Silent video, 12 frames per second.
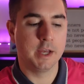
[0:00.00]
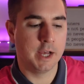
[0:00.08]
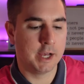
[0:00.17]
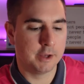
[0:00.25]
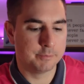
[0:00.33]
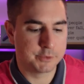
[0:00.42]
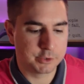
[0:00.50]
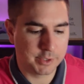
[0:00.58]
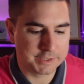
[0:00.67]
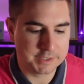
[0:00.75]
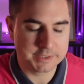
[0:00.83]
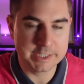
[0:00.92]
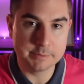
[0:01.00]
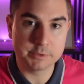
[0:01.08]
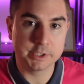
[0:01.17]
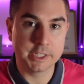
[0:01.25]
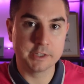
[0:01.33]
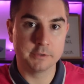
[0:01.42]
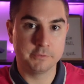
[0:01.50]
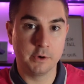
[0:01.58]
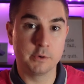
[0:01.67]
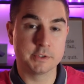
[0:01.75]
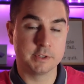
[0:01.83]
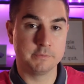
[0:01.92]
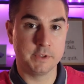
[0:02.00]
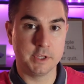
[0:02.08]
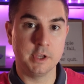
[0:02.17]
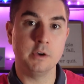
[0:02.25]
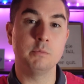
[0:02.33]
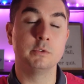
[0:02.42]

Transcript: Um, so like the deep clean in the photos and the video,